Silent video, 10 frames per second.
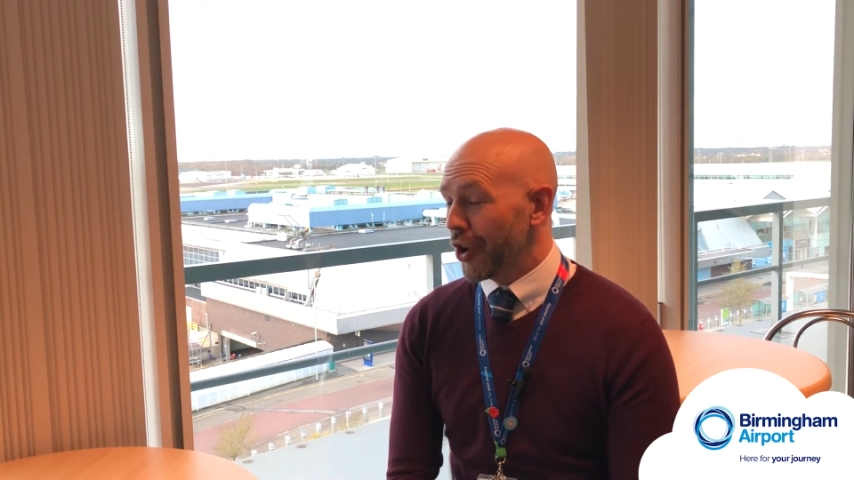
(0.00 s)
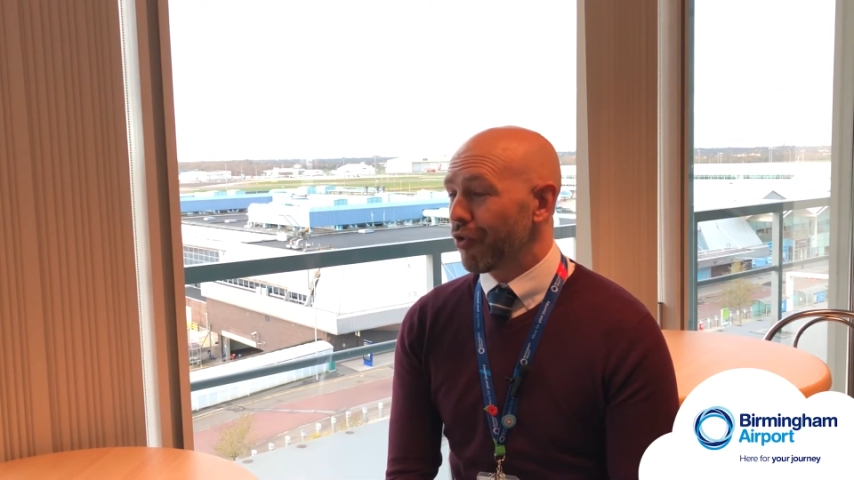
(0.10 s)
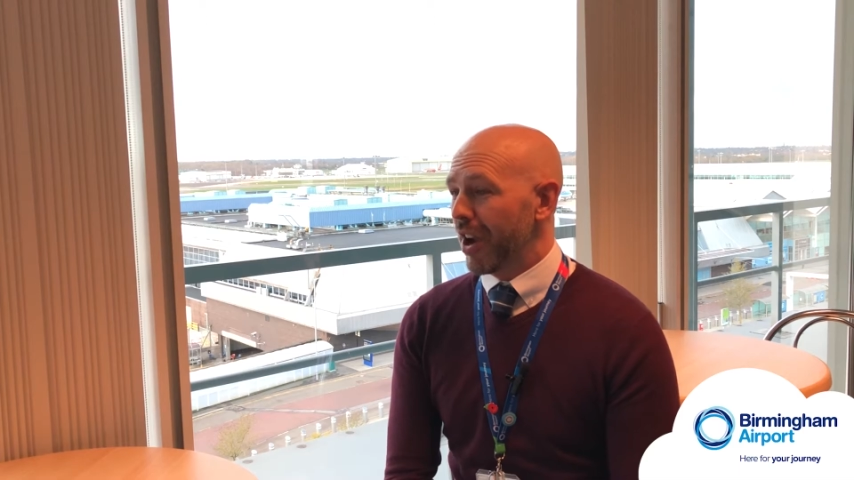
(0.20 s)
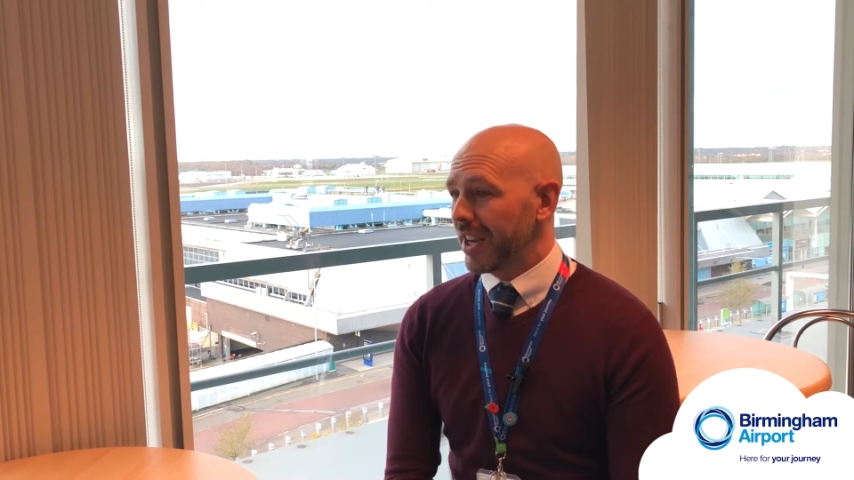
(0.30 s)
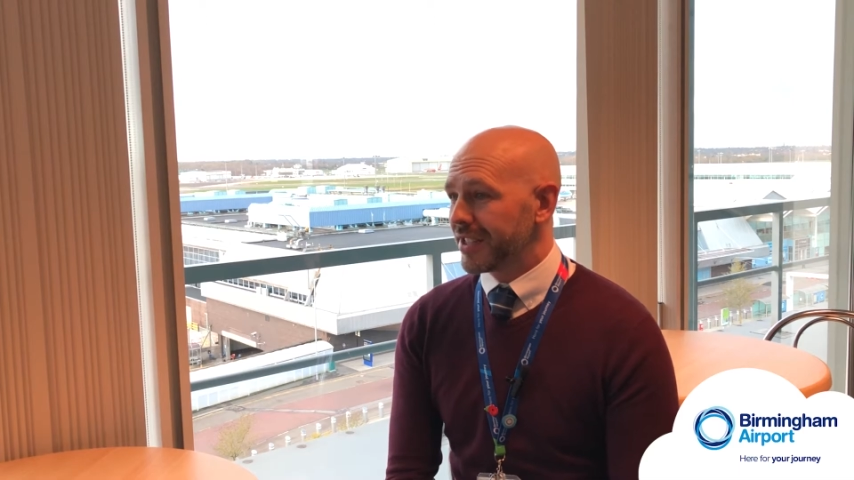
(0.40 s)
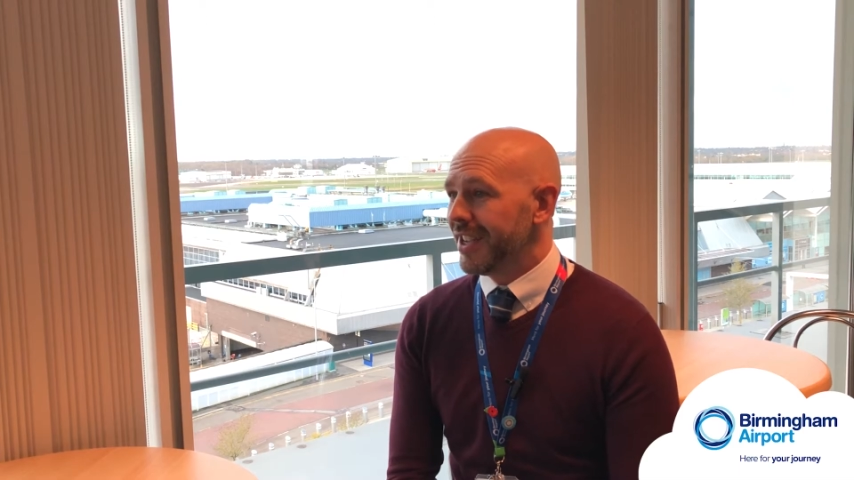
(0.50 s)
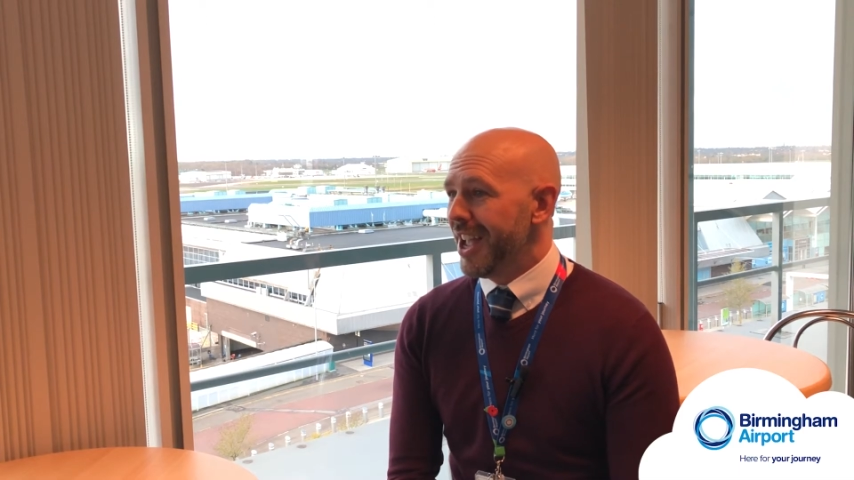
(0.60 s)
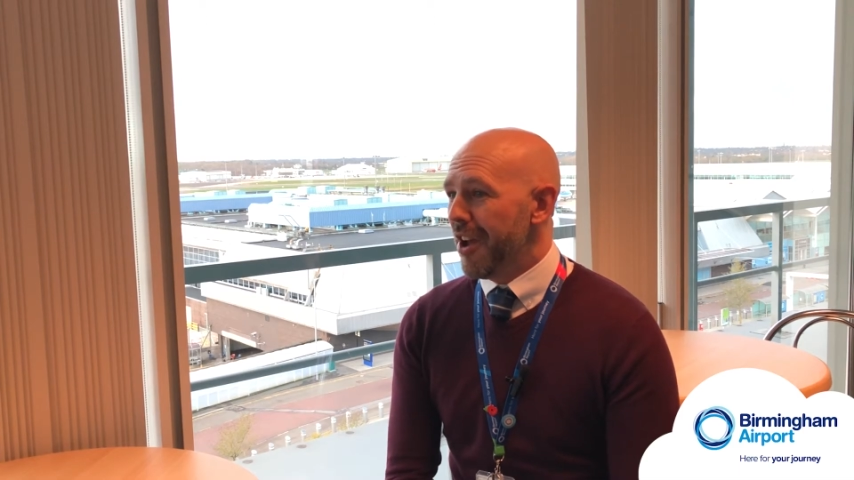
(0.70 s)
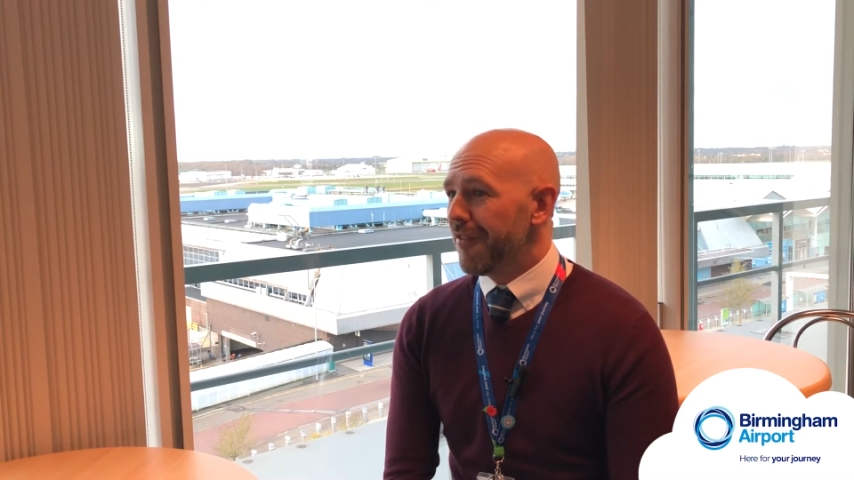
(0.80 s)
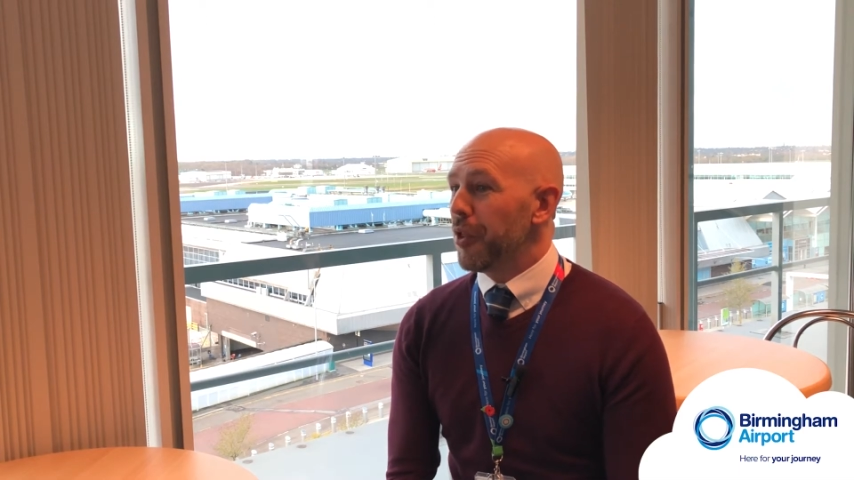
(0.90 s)
great
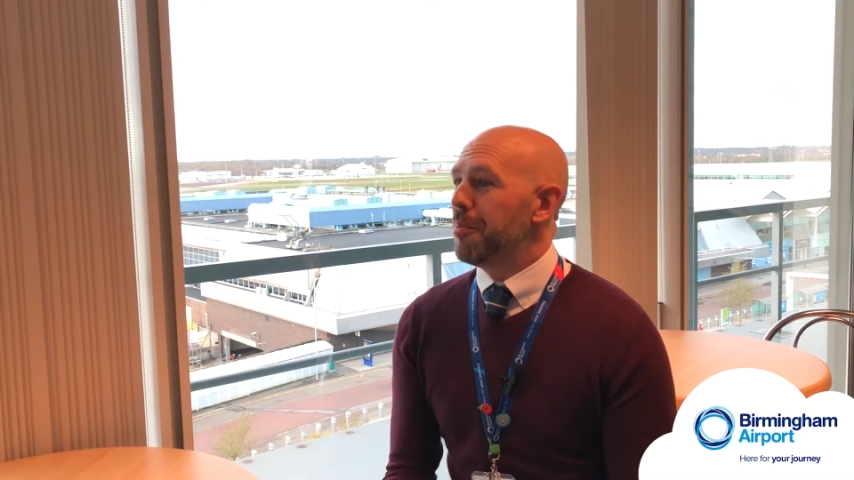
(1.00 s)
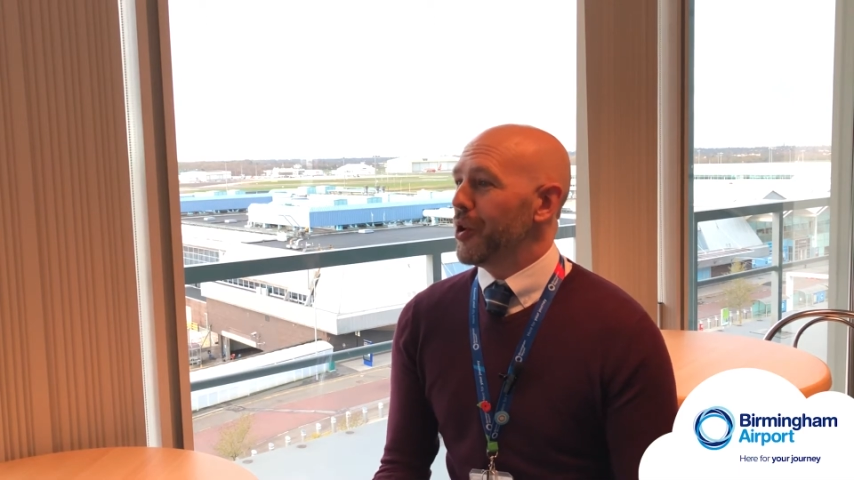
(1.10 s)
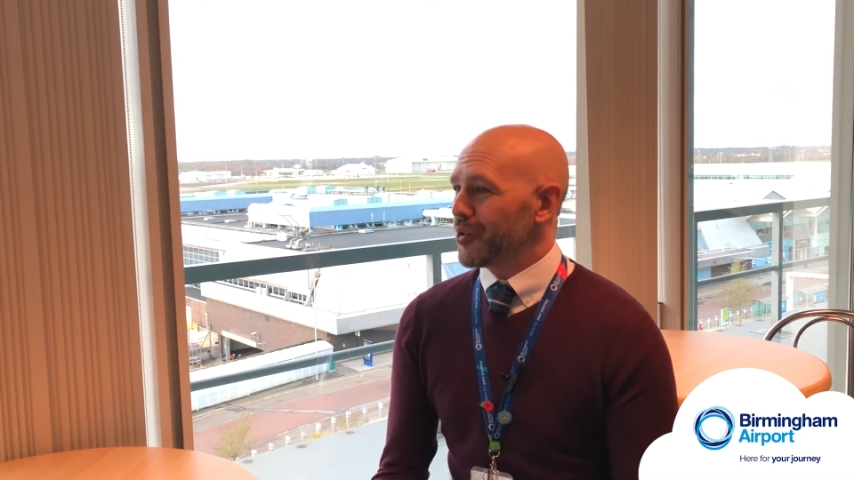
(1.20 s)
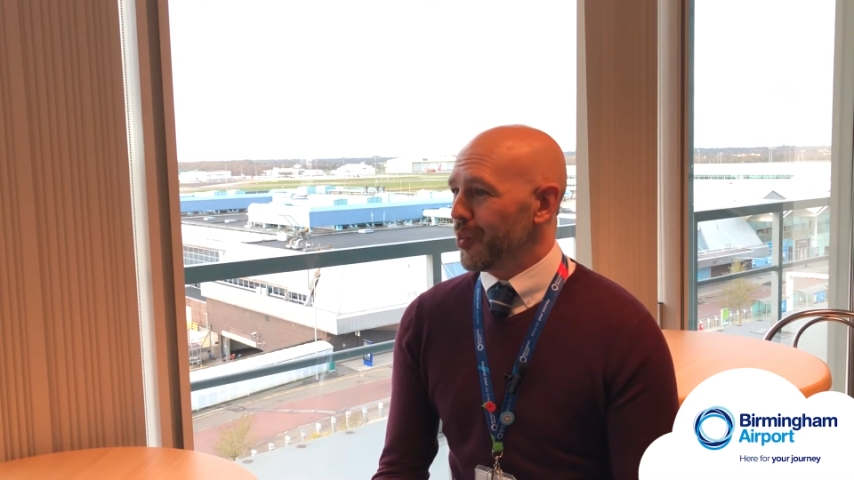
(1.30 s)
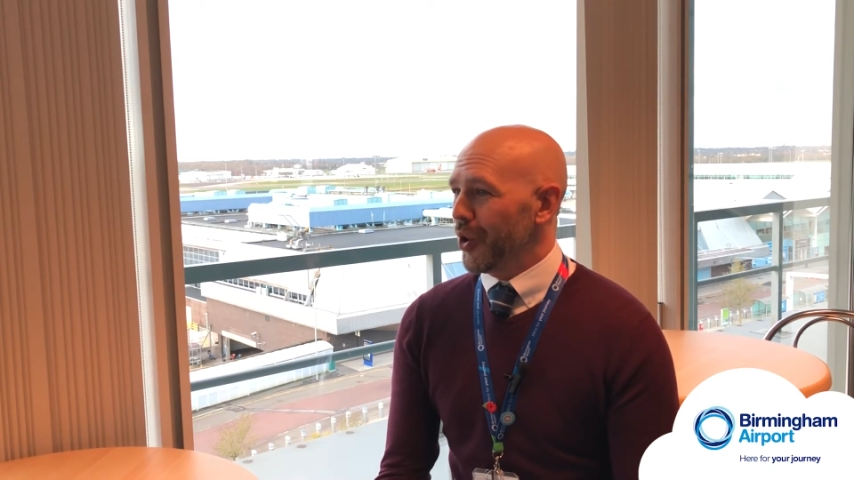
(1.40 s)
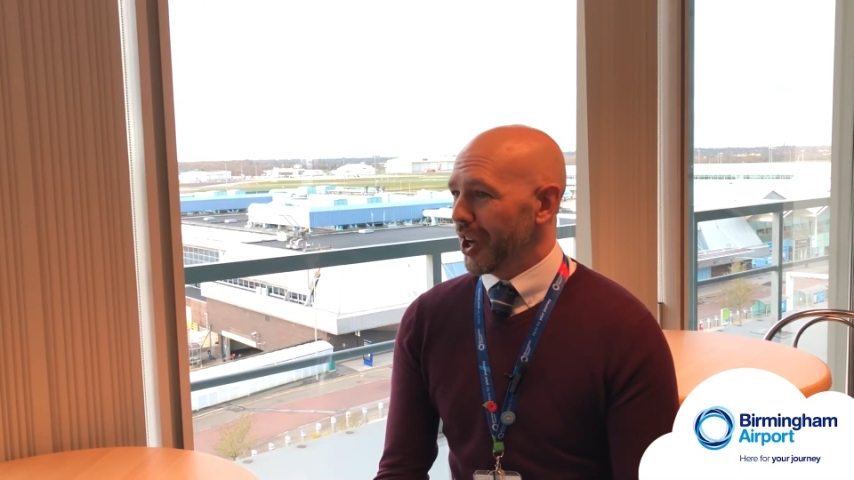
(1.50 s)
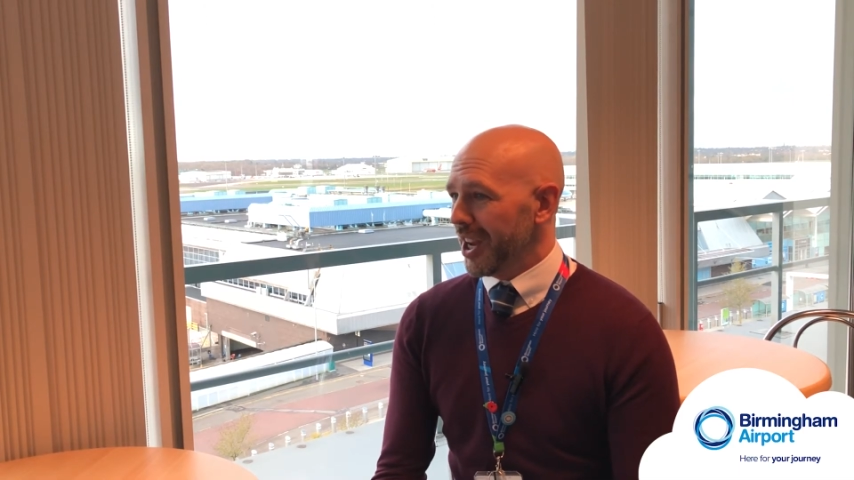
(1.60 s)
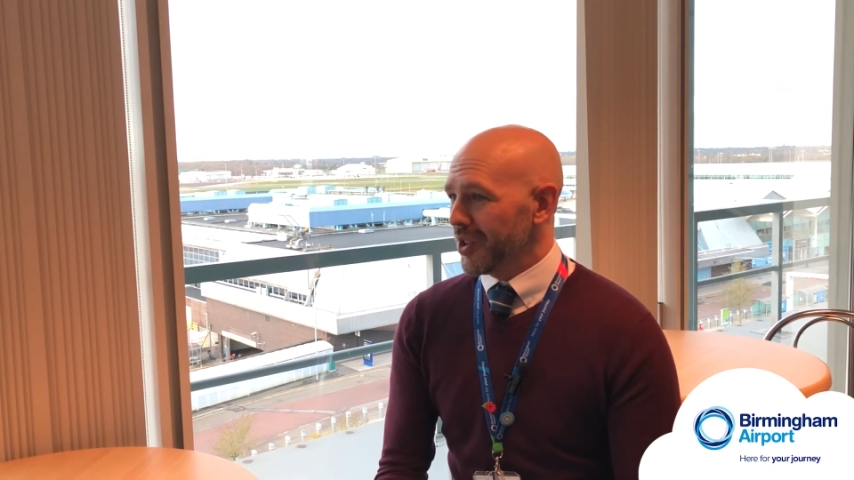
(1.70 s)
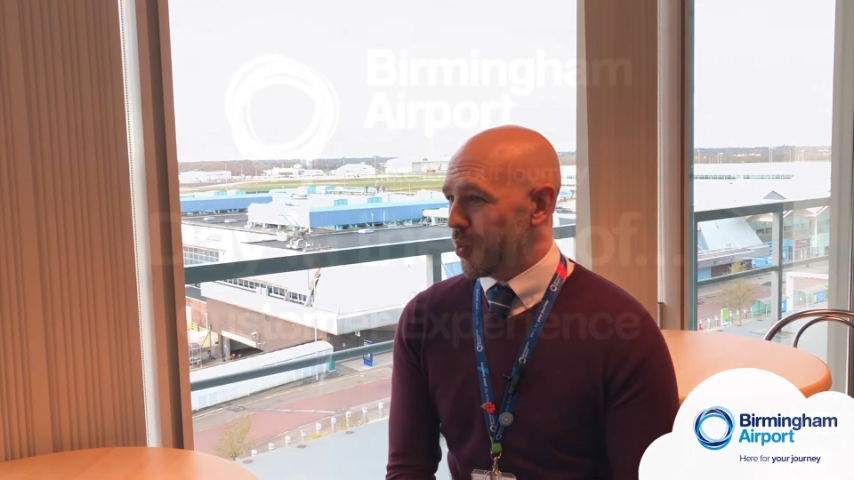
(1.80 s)
for the person working it as